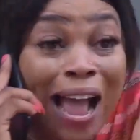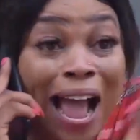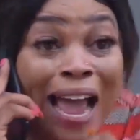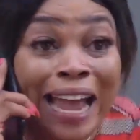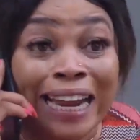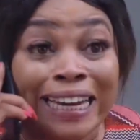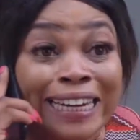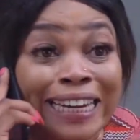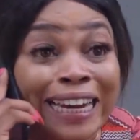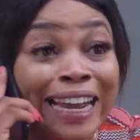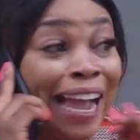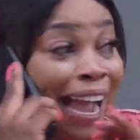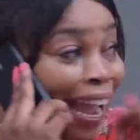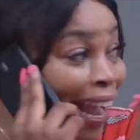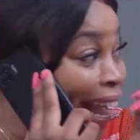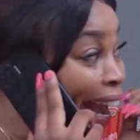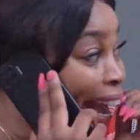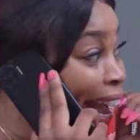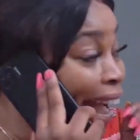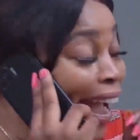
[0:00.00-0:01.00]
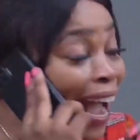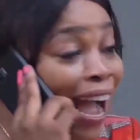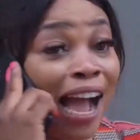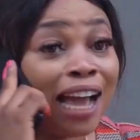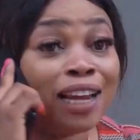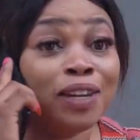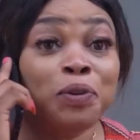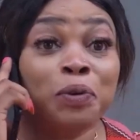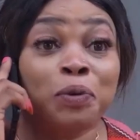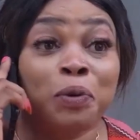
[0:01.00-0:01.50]
Anne,
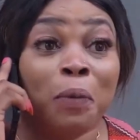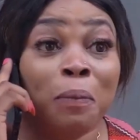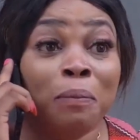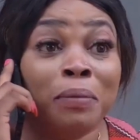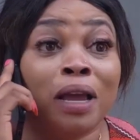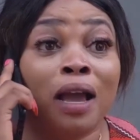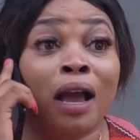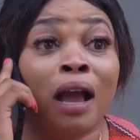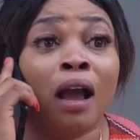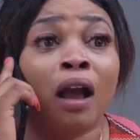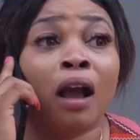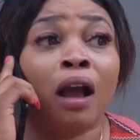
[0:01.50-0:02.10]
you don't mean...